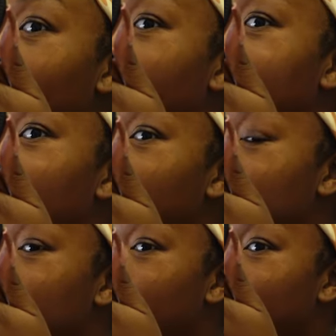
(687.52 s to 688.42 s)
wanting
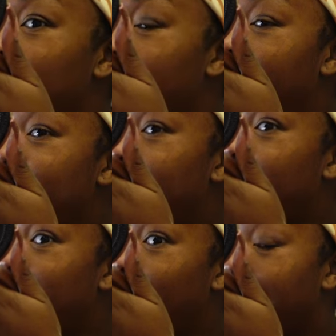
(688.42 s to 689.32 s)
bitches be the baddest
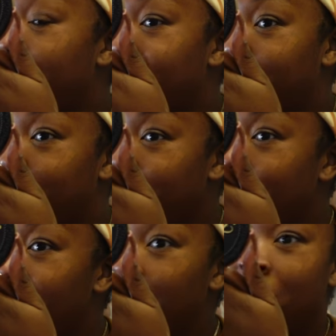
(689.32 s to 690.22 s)
bitch forever,
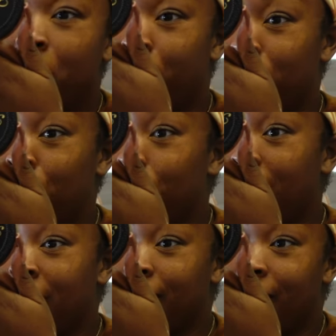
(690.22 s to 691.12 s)
but you
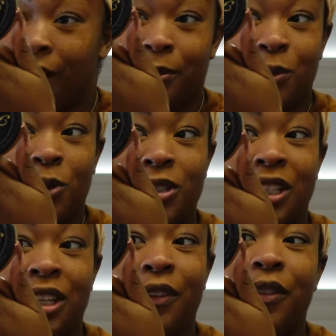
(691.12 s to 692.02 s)
think that I'm supposed
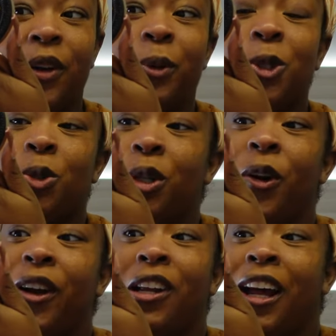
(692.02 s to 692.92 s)
to fuck with you and
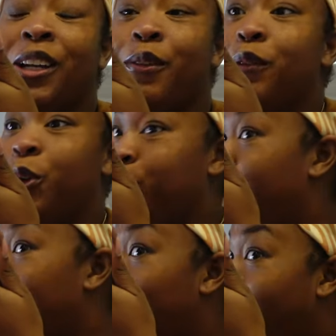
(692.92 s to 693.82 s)
your hairline Don't flew the
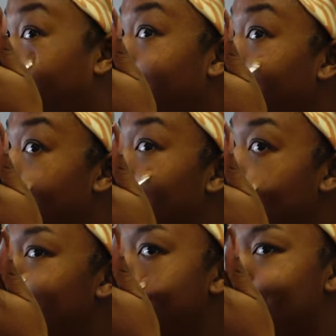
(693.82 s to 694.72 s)
fuck away.
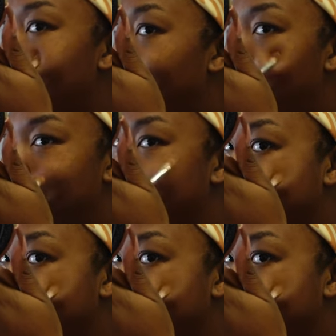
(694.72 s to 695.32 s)
Period. No.